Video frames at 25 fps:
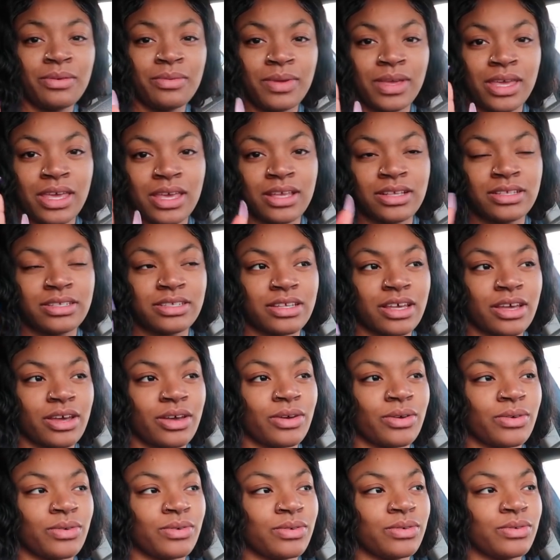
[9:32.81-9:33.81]
week.
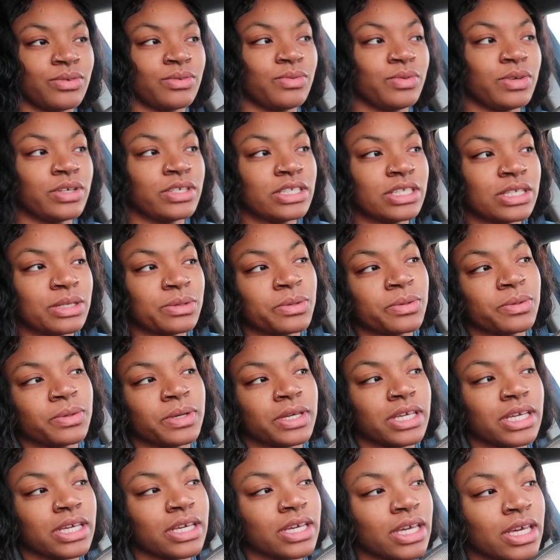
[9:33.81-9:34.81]
So we'll see what
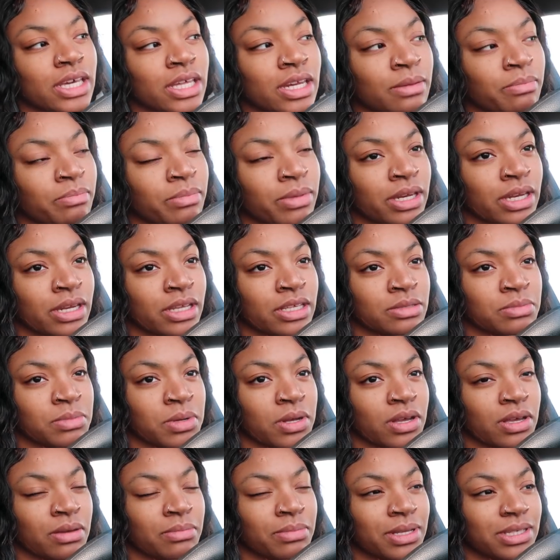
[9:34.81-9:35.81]
we can get up in this
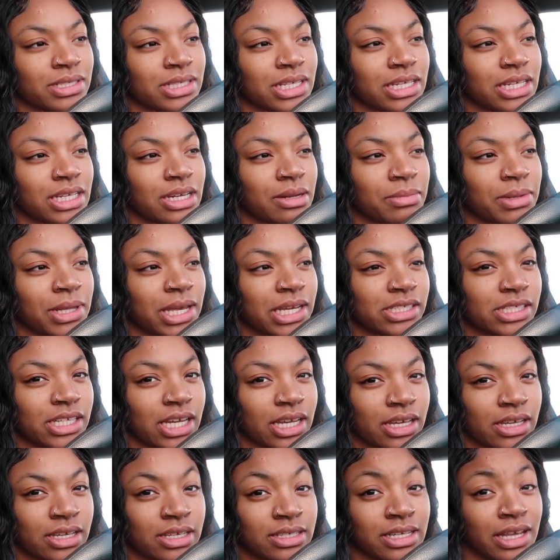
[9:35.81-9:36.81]
mall. And plus I need a black
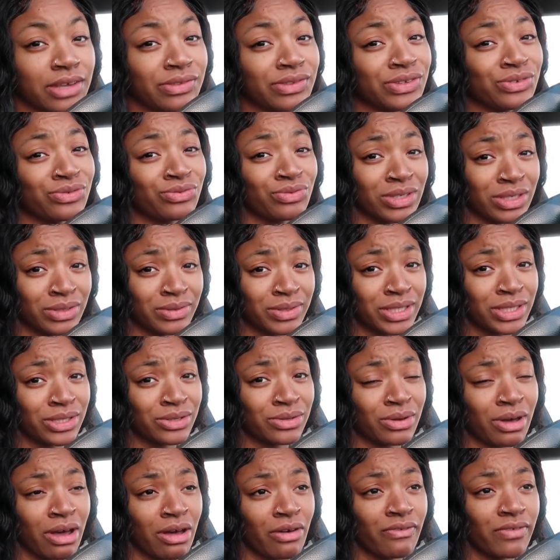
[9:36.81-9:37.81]
jacket because I have this really, really
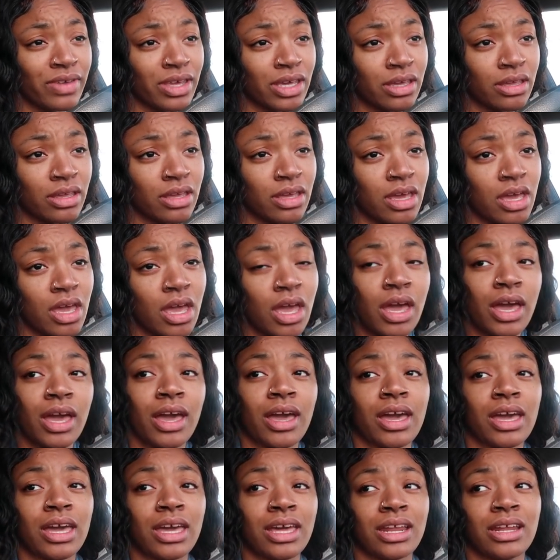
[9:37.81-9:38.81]
cute outfit
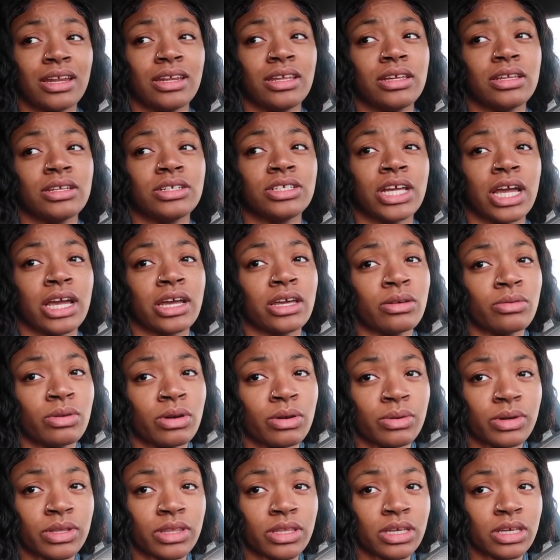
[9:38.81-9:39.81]
and I need a jacket to
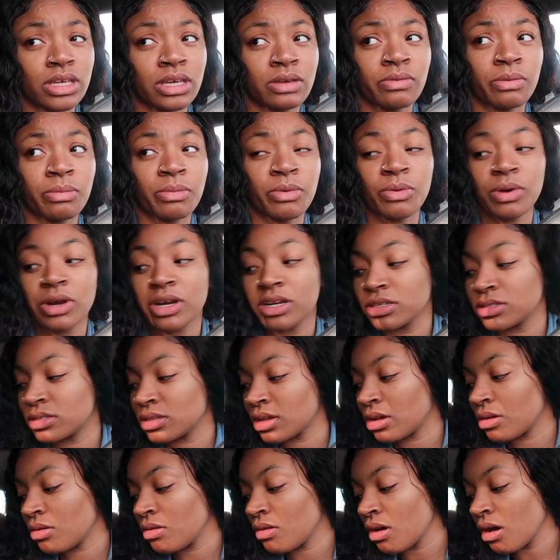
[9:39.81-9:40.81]
wear with it if I'm gonna wear it.
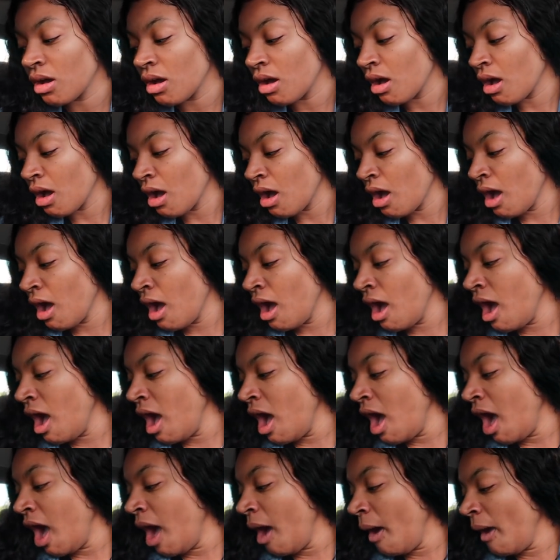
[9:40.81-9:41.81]
So
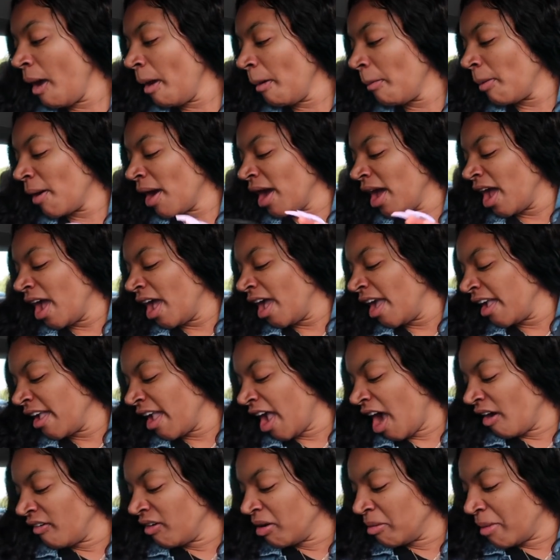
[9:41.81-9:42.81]
let's prepare
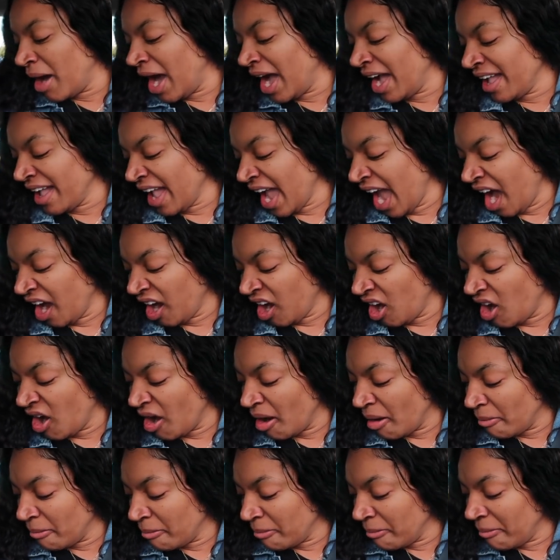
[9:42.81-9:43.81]
everybody that
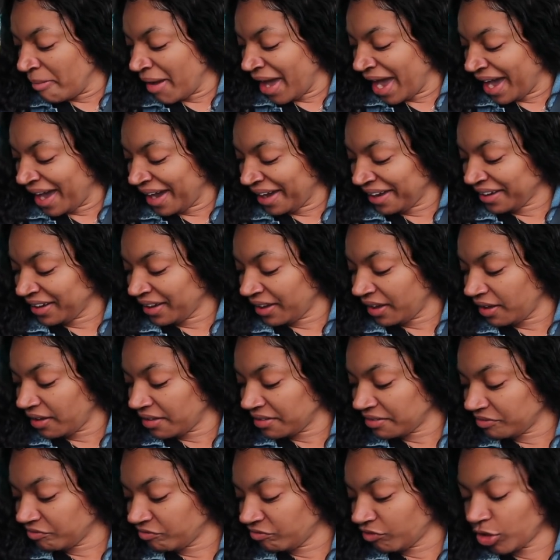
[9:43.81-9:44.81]
little bag
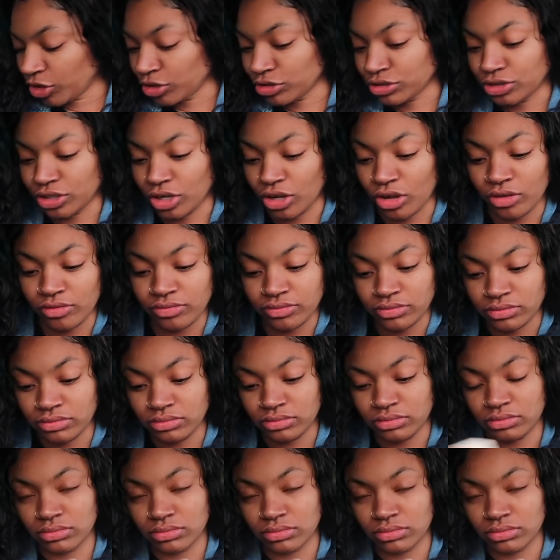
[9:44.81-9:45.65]
first off.